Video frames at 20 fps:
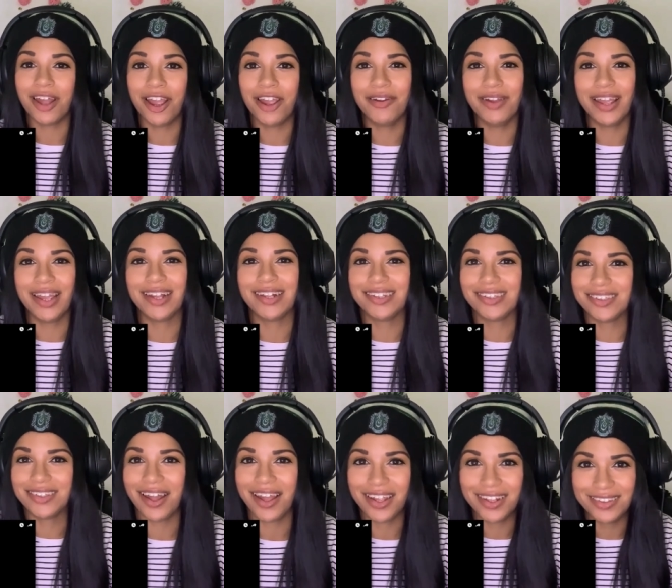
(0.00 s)

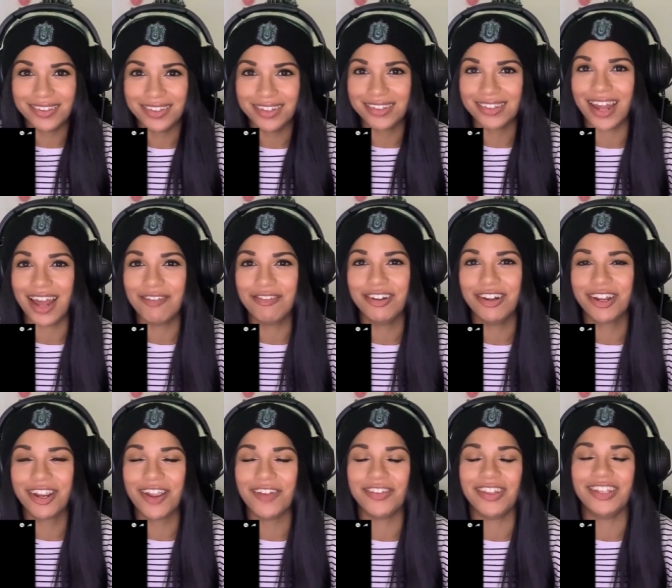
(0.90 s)
excited to have a
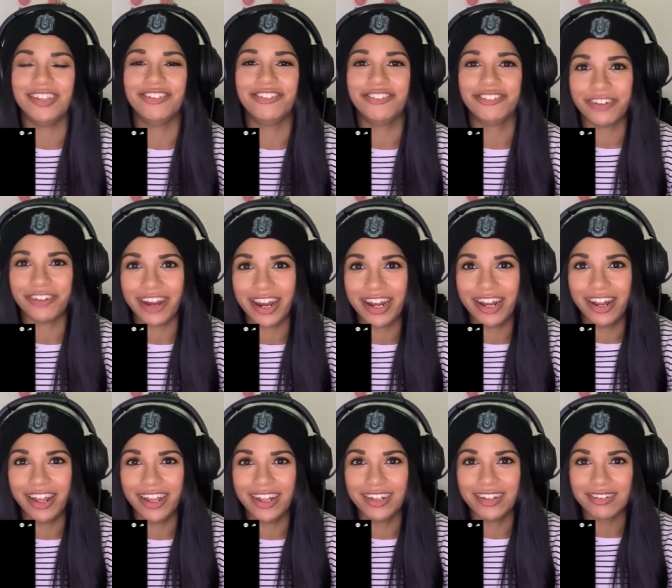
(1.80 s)
look at these
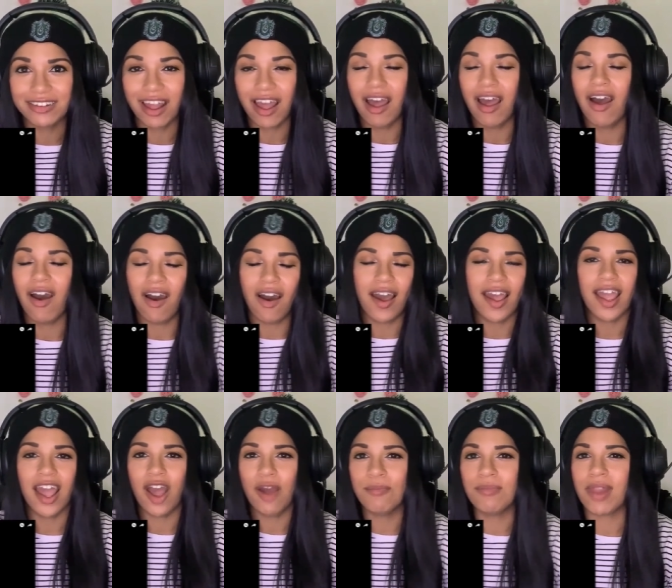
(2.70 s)
trailers. I
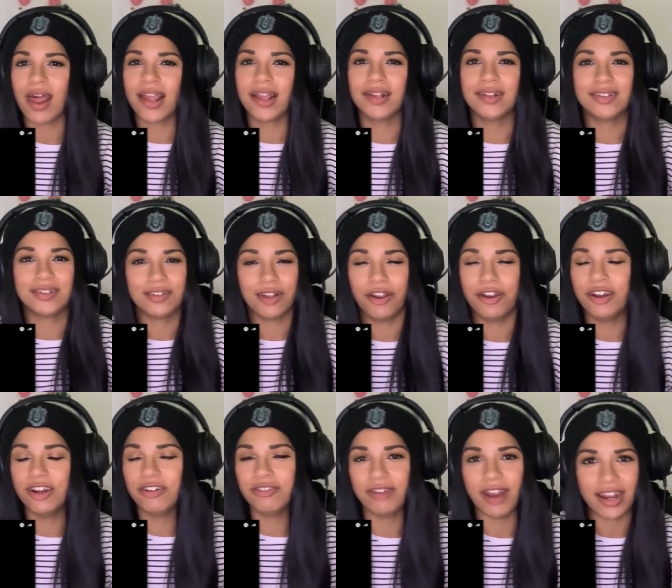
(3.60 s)
am like
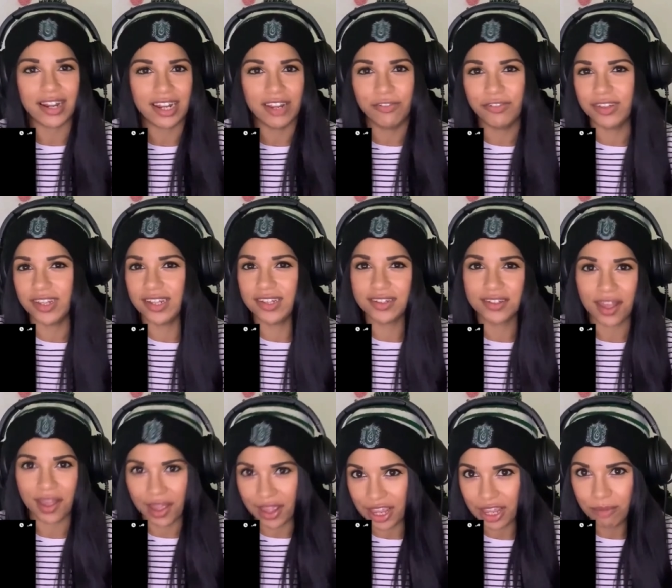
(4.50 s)
so ready for this
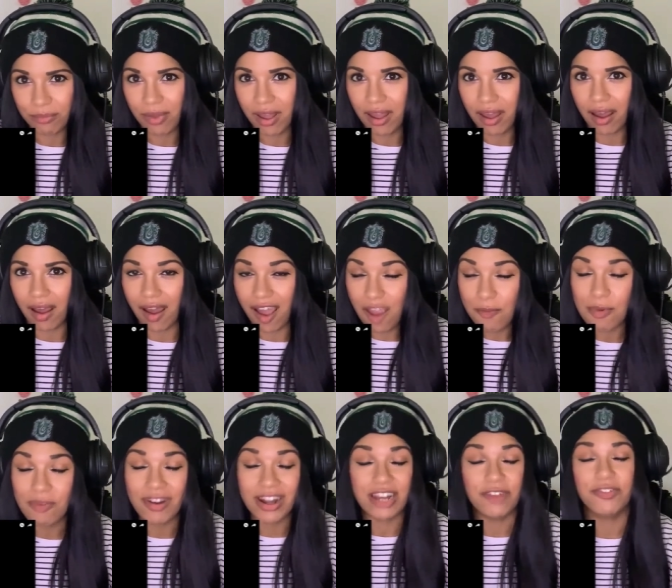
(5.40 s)
game. I've
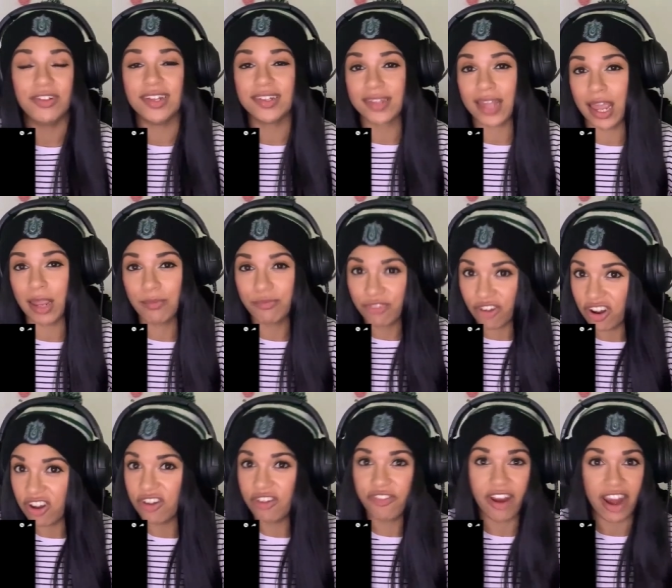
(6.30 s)
been ready for this game for
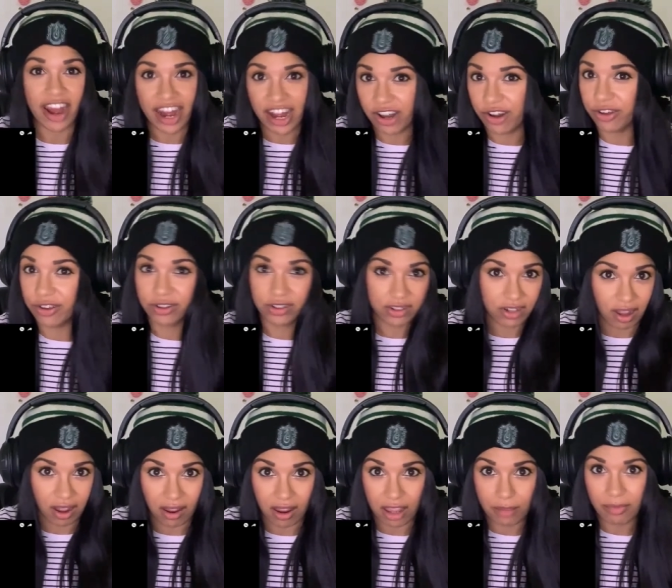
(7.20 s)
a very long
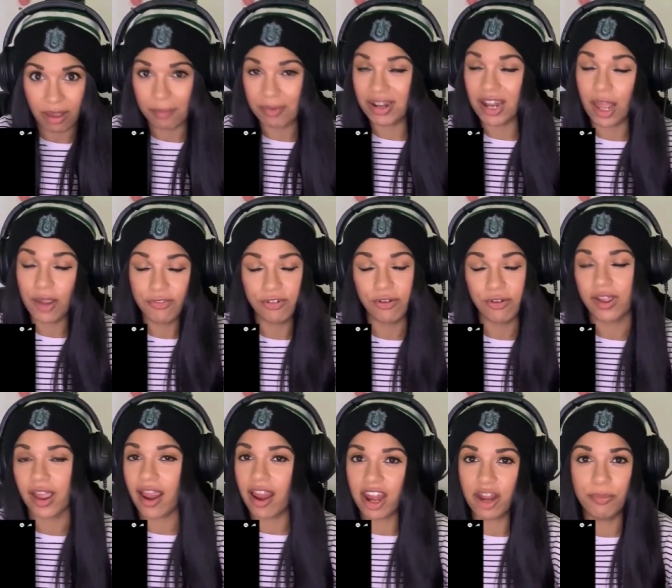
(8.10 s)
time. I'm a
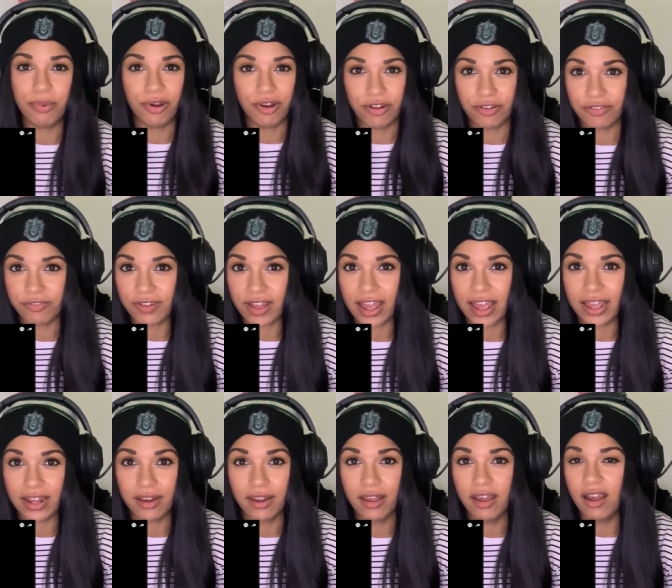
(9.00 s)
lifelong Harry Potter
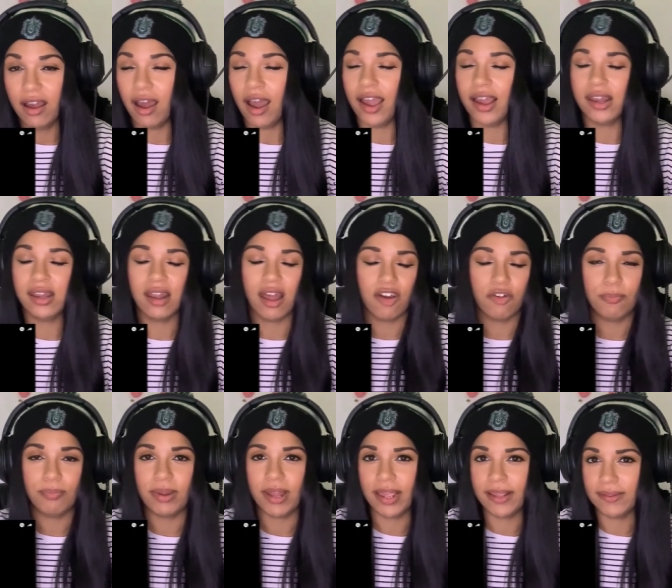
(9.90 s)
fan. I
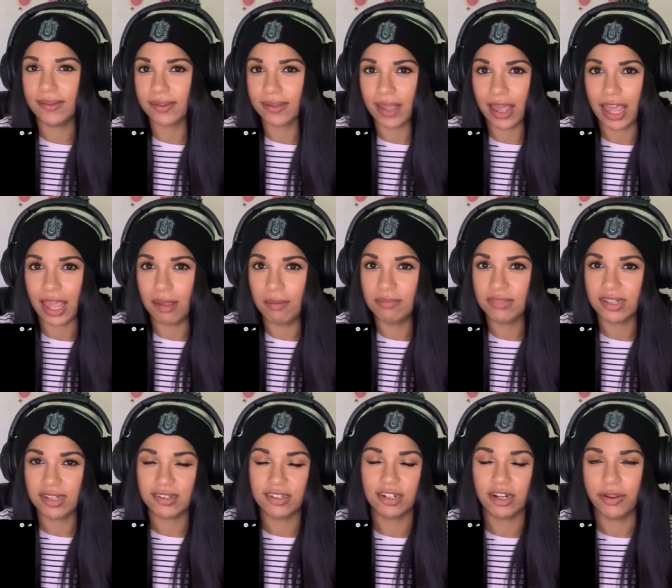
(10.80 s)
love playing the games
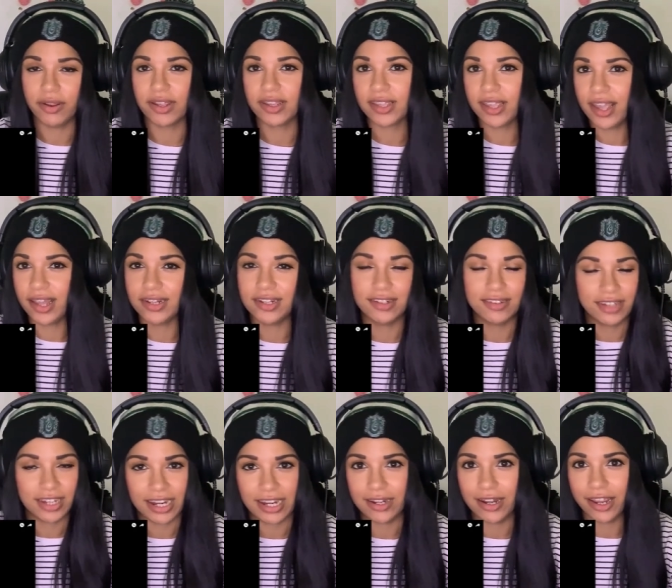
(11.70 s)
as you know a kid and a
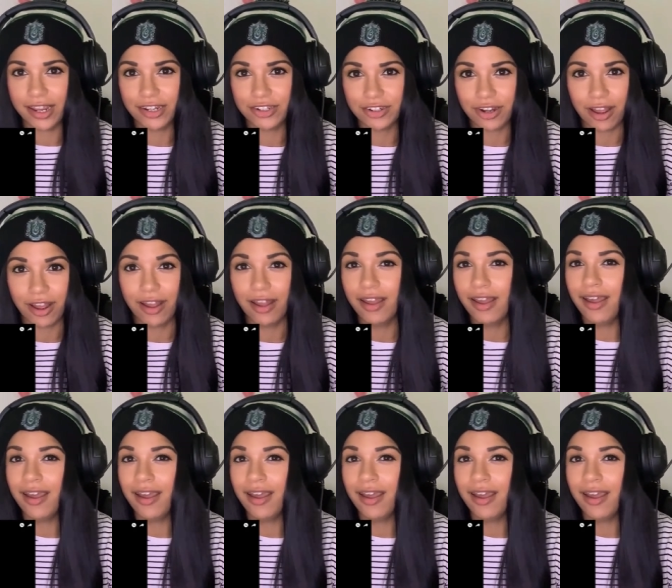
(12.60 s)
teenager